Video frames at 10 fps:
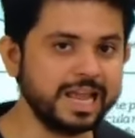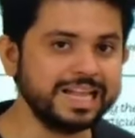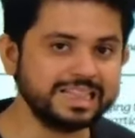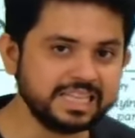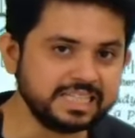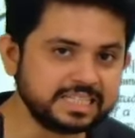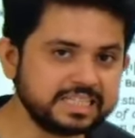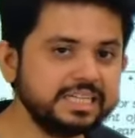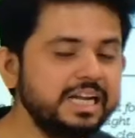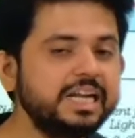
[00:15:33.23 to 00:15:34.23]
the
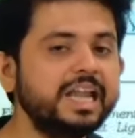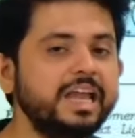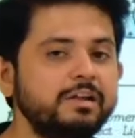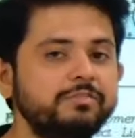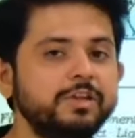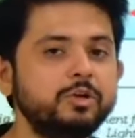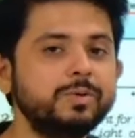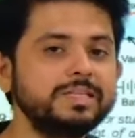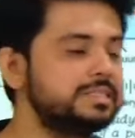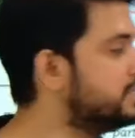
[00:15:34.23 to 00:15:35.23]
incident light
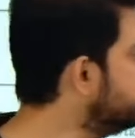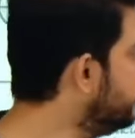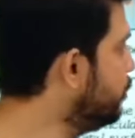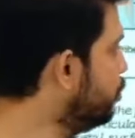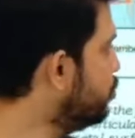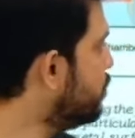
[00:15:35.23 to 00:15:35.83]
frequency nu